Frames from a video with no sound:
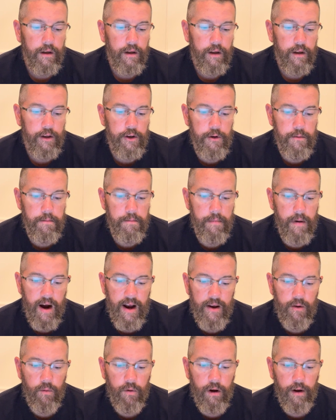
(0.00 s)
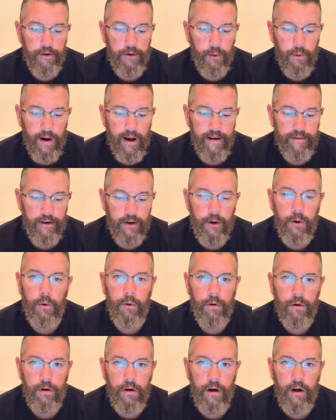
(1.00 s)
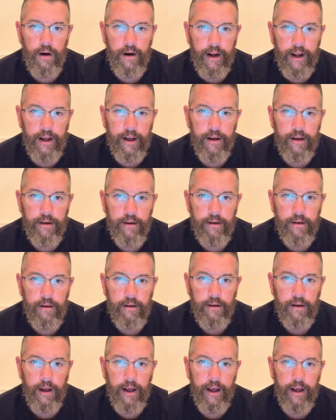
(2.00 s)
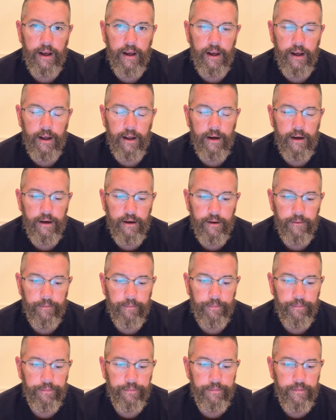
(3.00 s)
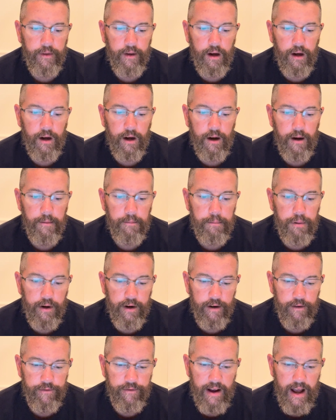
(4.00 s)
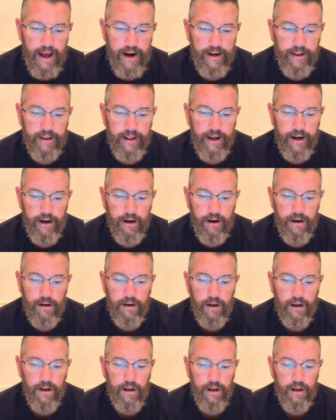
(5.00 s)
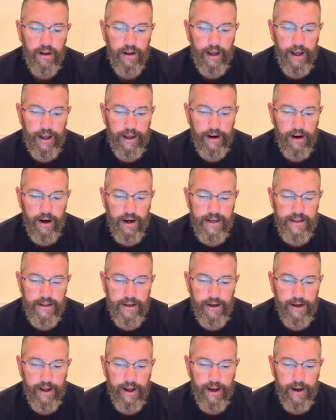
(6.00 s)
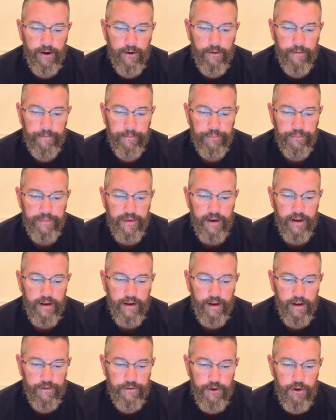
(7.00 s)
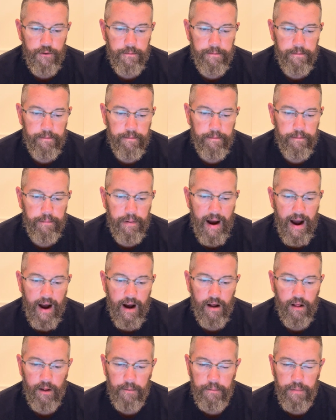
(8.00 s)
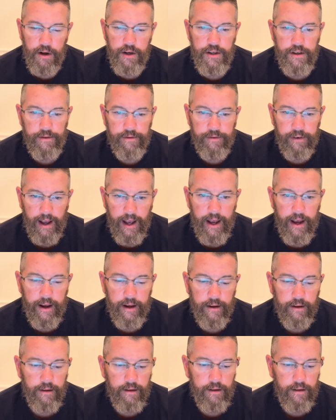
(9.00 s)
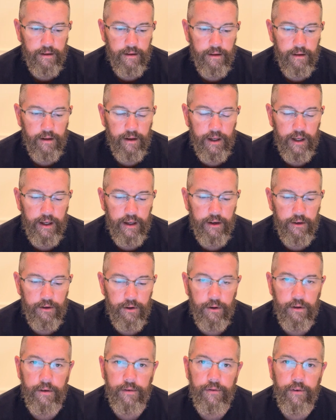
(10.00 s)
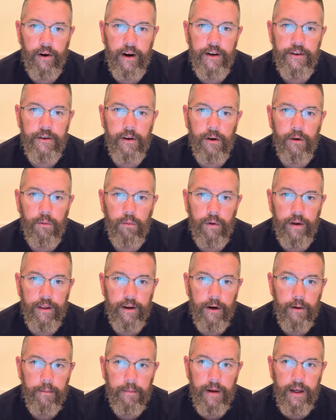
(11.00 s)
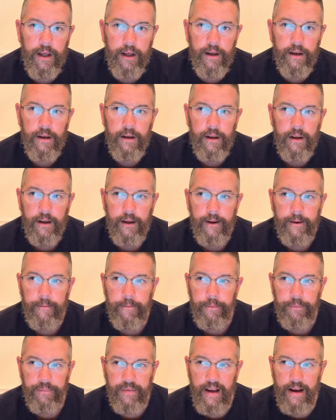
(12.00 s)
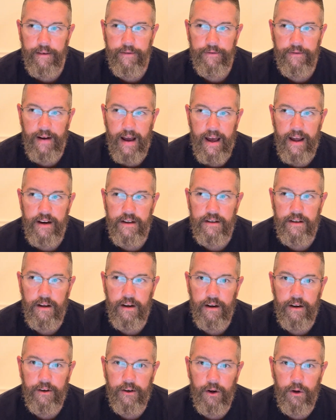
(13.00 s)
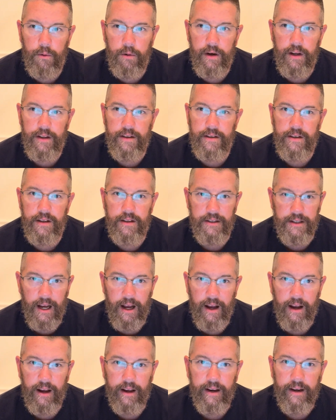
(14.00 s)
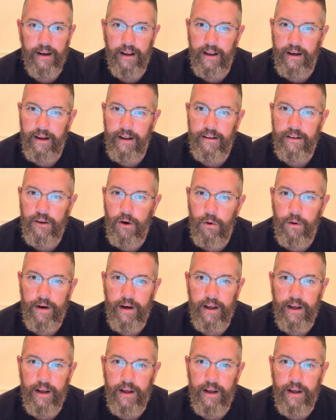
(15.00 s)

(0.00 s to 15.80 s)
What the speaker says: you might want to have a cooler on hand and put your fat in there and ice it down. If you pile a bunch of fat into the freezer with your meat, that fat is going to do what it's designed, and it's going to